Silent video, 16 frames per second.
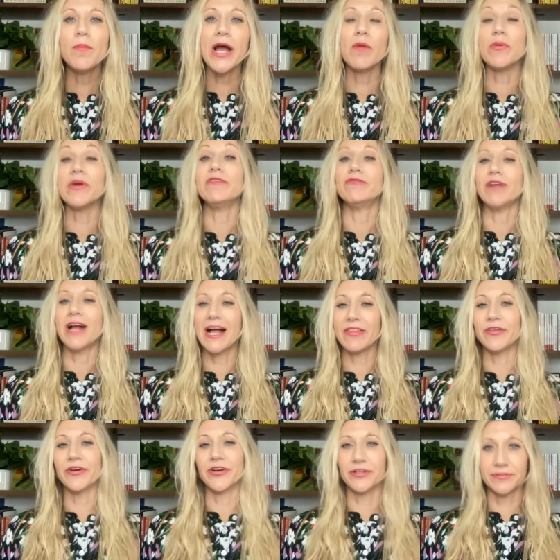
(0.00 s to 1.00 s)
might we
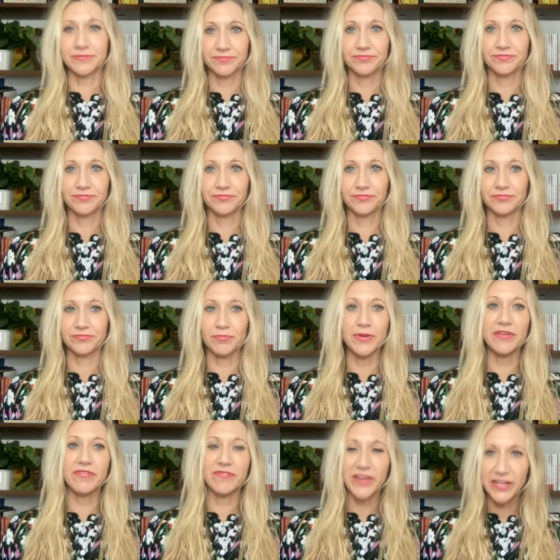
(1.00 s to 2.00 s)
rather
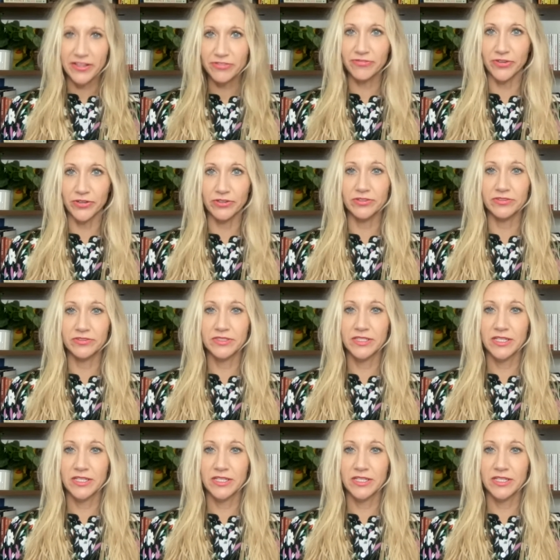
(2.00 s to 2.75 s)
be faithful